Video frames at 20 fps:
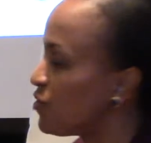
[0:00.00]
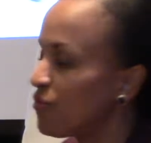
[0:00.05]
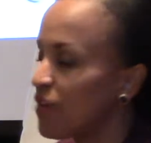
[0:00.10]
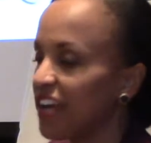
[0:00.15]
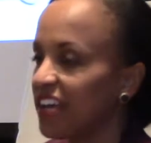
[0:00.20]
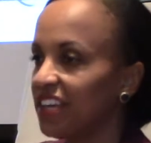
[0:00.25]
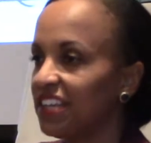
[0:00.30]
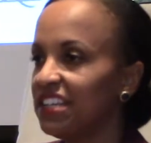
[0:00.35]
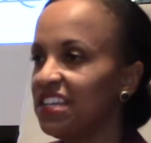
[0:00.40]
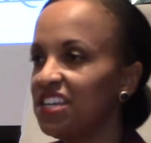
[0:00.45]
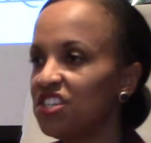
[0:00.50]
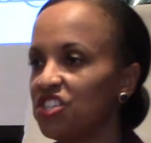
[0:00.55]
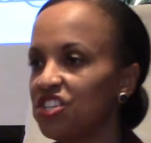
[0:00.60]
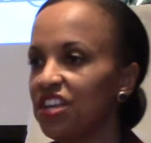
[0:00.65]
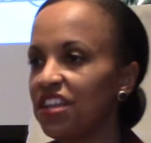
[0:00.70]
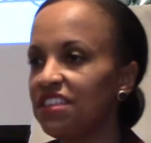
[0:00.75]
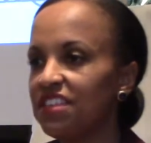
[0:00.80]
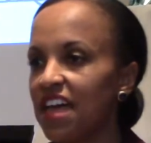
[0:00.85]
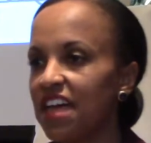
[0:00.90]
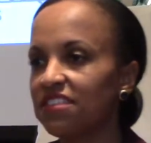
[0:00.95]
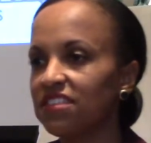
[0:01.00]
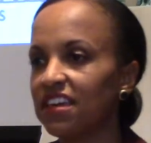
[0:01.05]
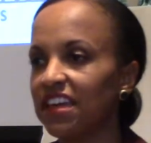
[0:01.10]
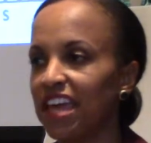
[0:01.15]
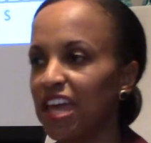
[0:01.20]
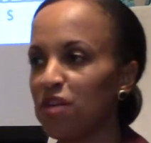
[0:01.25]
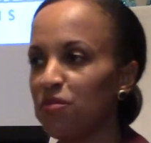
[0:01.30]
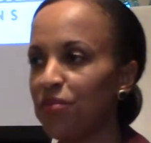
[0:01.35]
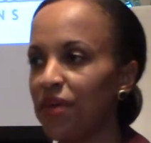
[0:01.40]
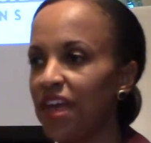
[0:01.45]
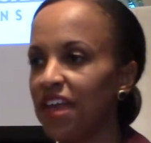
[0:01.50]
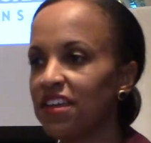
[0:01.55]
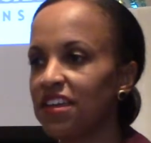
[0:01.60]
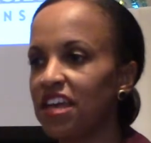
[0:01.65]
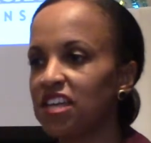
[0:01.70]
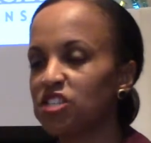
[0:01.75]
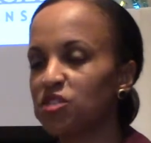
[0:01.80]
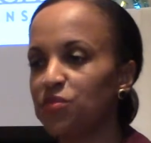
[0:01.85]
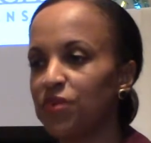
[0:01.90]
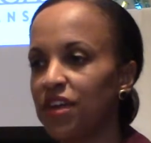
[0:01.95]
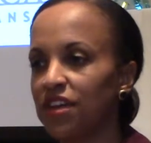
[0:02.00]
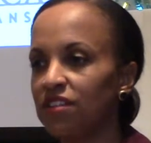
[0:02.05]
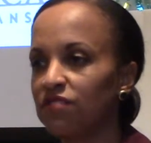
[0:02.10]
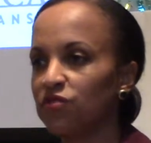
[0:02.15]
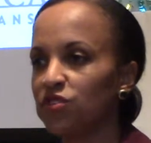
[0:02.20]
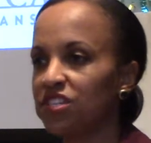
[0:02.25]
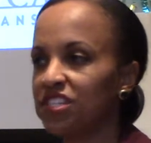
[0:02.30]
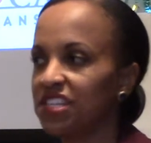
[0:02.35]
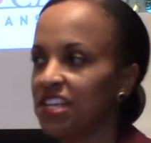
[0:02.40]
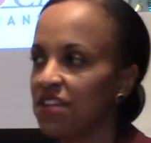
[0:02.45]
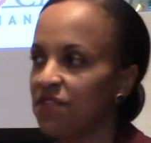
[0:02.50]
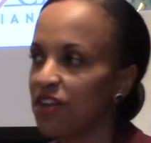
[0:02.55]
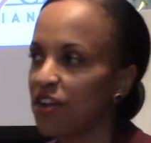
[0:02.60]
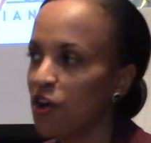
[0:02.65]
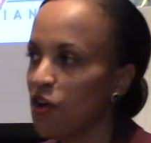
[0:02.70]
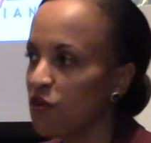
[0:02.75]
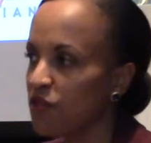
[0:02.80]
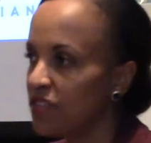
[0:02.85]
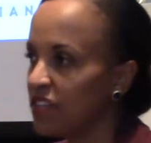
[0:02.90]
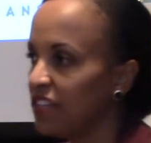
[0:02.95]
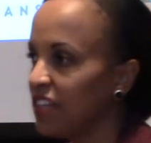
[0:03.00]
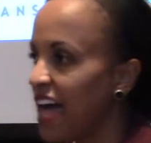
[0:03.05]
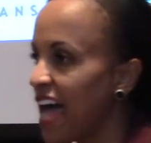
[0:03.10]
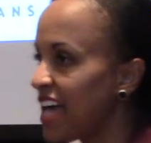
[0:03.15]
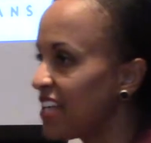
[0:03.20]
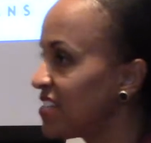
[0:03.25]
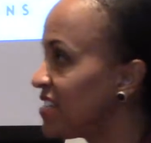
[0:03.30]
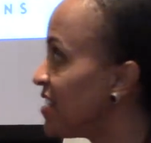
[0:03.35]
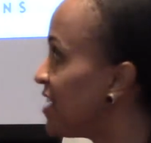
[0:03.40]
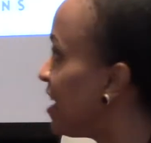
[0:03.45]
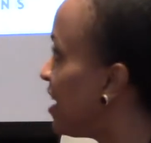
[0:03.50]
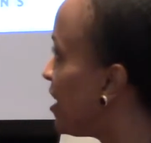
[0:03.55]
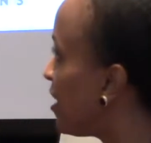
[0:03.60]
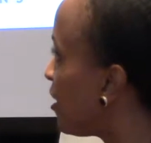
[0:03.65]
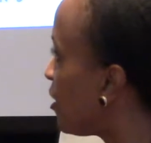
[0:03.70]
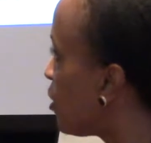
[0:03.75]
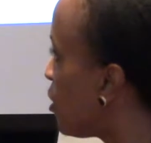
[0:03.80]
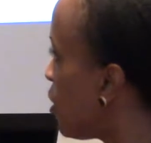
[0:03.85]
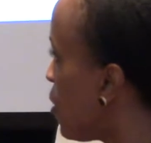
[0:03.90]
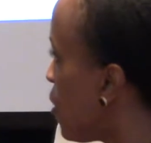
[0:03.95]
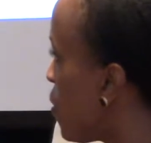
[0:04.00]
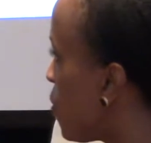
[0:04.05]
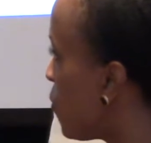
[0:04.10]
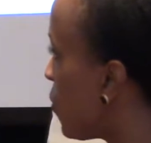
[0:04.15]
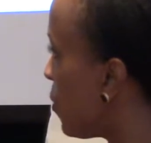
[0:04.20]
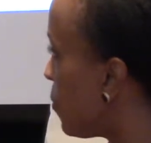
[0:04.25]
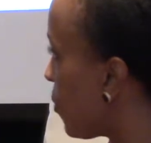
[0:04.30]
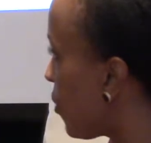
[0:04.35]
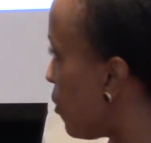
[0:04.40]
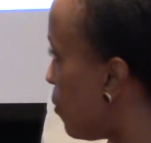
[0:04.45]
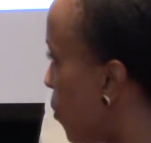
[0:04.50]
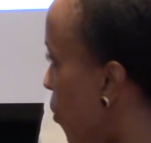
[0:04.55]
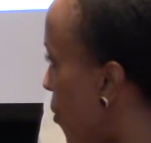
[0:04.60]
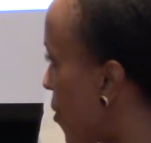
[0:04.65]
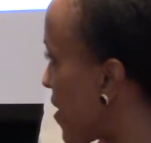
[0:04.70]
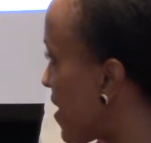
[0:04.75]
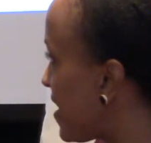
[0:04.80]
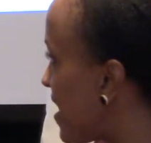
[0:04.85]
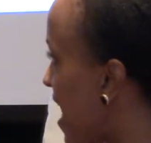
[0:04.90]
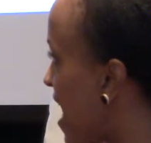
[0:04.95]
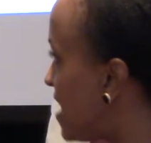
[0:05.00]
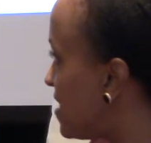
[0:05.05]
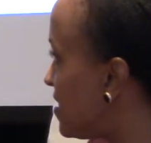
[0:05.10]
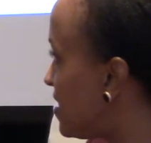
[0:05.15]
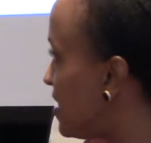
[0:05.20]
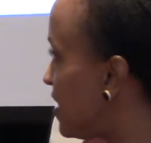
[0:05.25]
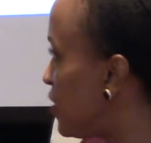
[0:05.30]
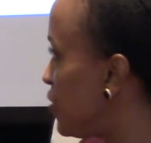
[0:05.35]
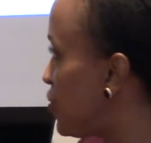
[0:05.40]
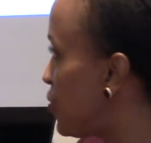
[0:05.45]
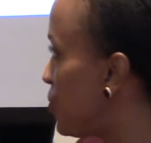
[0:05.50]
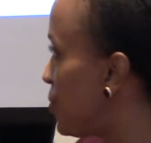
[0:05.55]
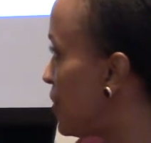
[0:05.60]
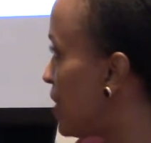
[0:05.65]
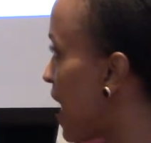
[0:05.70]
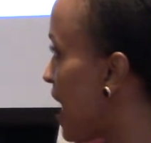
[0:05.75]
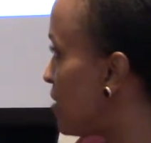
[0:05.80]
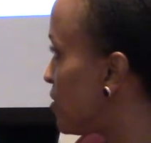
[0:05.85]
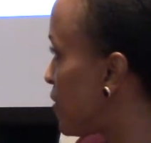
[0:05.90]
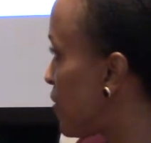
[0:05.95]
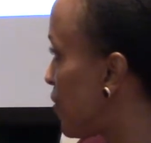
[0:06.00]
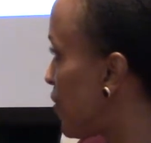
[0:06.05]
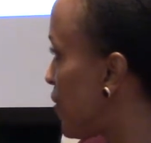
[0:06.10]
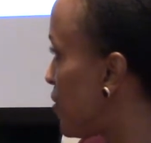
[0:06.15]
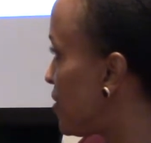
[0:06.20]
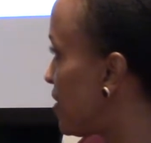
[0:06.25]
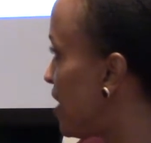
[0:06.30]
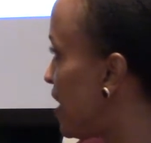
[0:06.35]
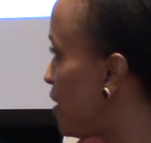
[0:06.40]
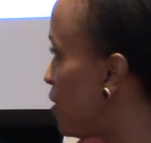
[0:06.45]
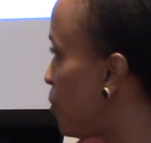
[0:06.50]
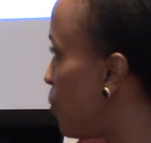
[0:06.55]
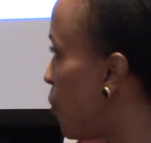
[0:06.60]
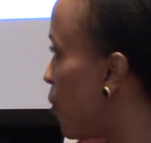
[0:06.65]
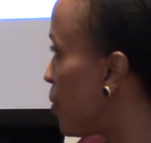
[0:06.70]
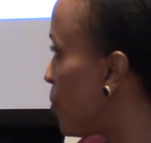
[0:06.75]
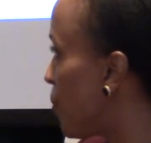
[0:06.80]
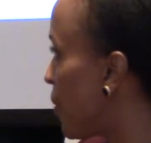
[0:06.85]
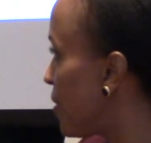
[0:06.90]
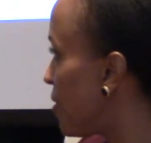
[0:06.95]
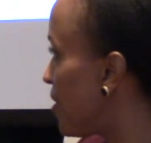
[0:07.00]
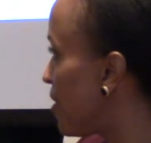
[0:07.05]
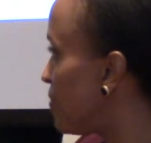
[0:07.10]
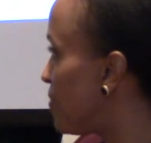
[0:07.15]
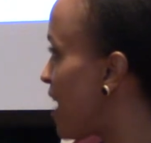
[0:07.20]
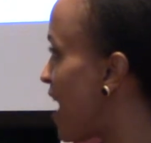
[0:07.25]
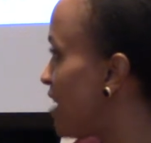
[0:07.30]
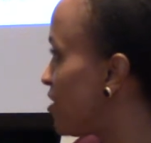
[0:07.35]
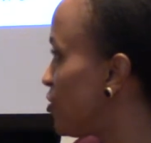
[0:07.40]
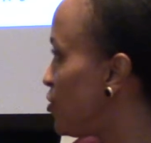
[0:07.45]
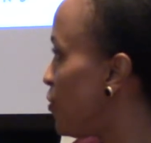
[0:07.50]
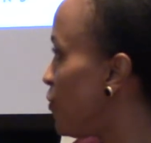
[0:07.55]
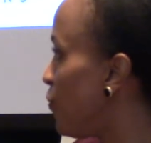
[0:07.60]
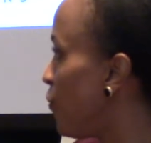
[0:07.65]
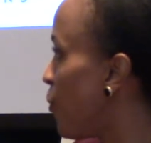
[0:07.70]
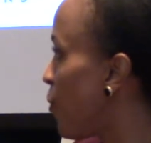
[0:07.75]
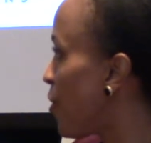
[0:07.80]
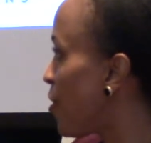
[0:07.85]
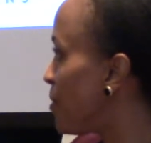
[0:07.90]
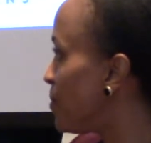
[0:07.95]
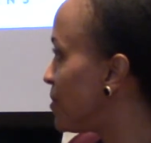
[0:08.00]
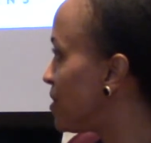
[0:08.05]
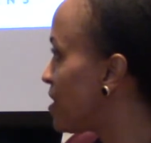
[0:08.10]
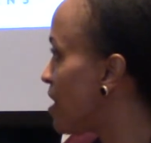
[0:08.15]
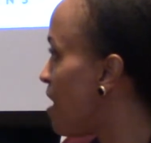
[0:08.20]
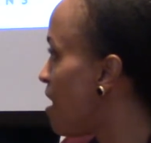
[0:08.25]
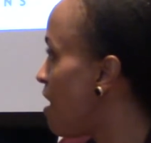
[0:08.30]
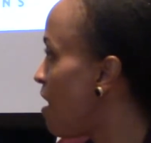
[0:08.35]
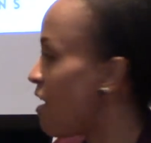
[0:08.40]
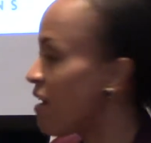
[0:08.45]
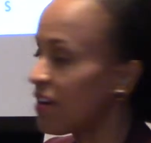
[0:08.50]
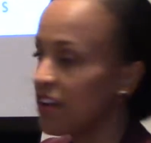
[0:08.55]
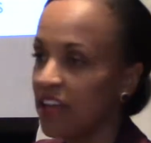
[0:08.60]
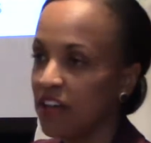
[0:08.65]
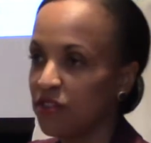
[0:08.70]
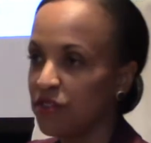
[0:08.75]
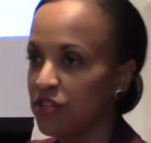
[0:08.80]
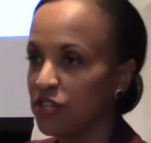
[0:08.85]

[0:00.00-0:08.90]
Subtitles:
recognition that the campaign has been receiving over the last year. We were awarded as the 2013 award winner of National Forum's Heart Healthy